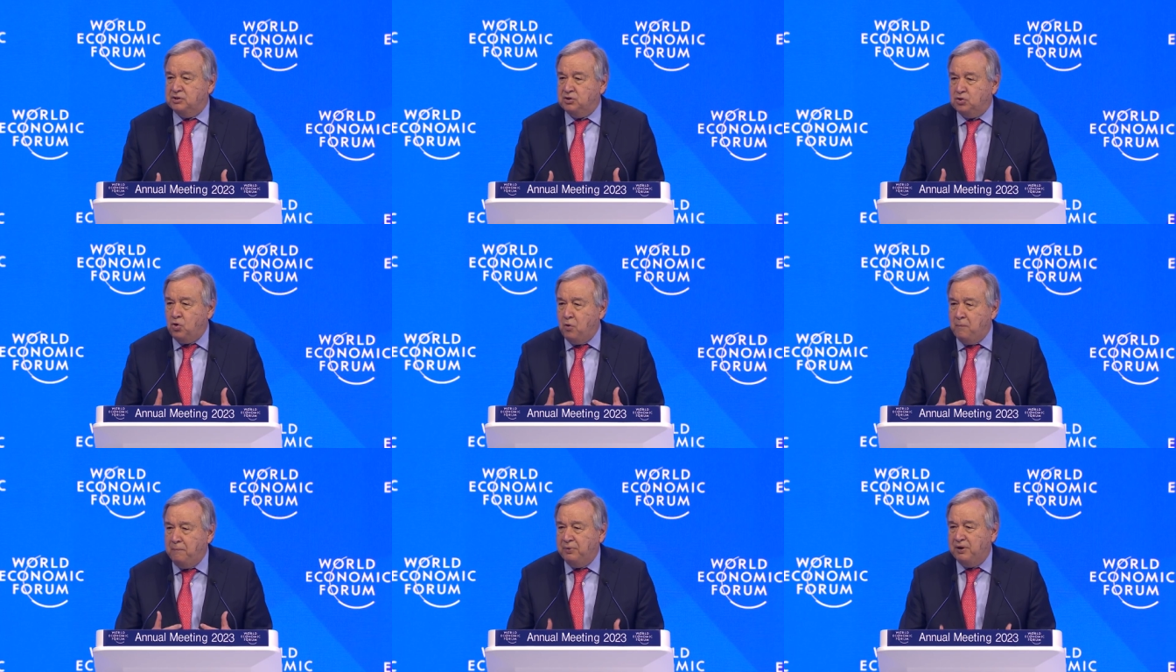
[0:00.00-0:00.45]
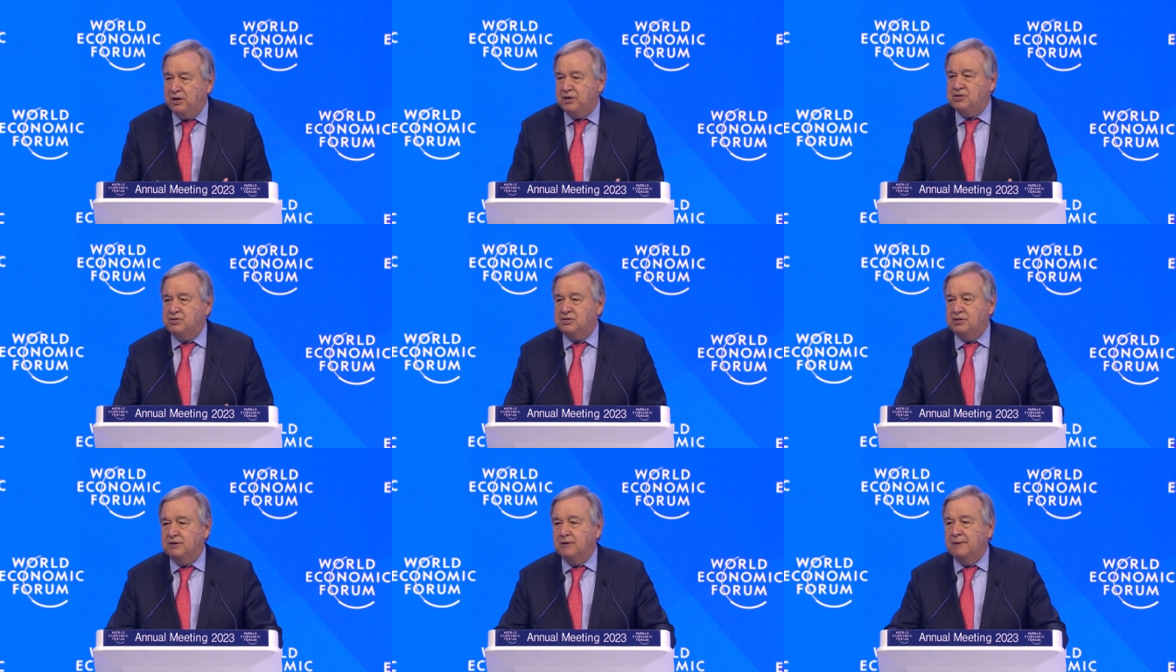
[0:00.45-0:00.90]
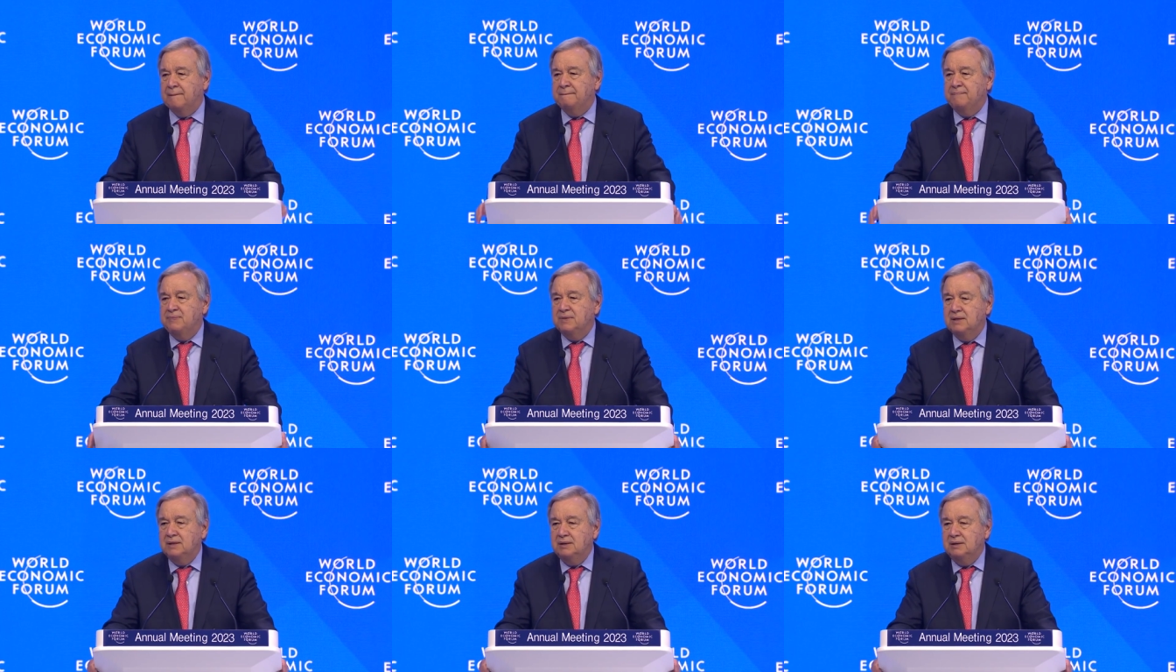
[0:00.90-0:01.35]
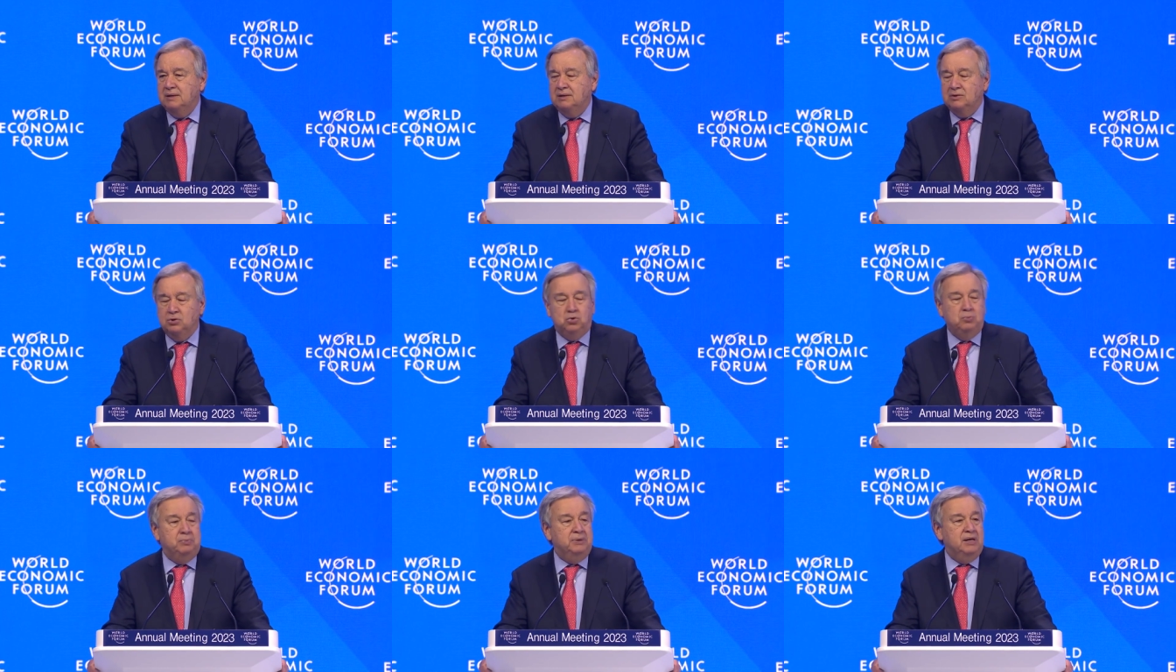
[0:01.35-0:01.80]
and cooperation
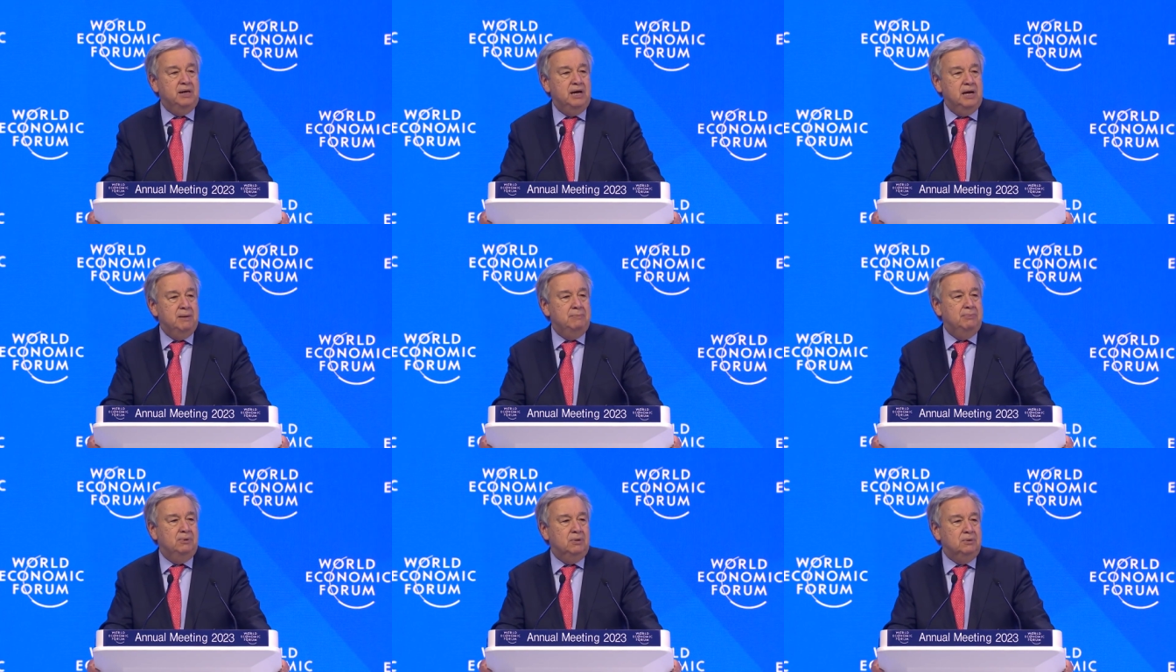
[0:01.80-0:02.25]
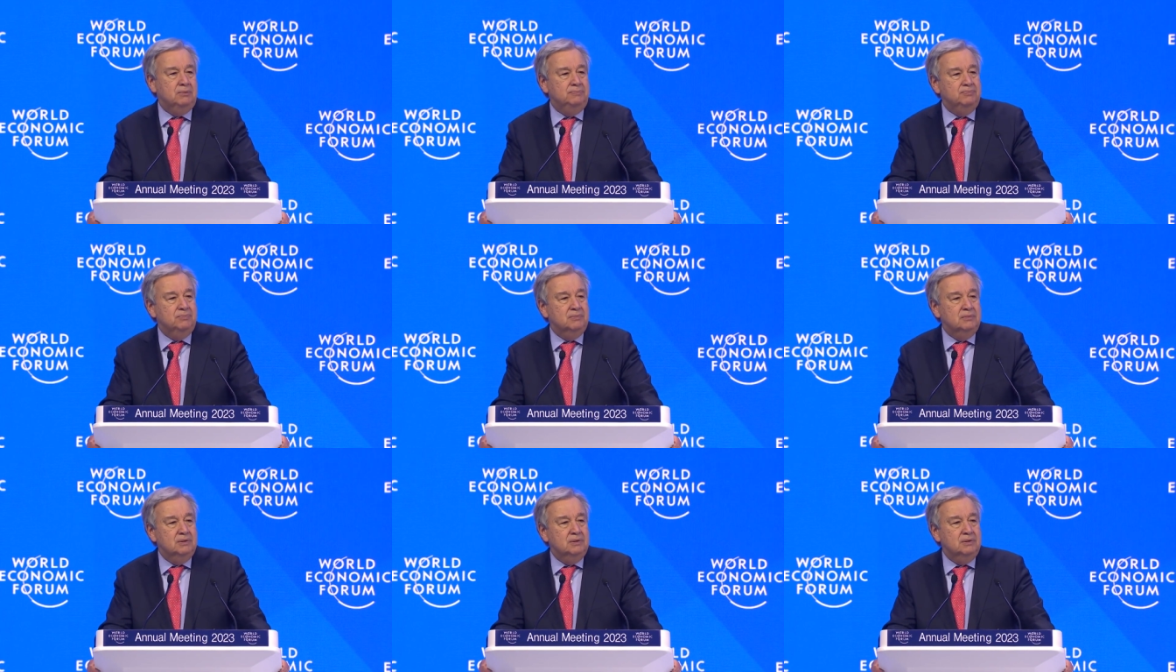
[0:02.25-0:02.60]
to be able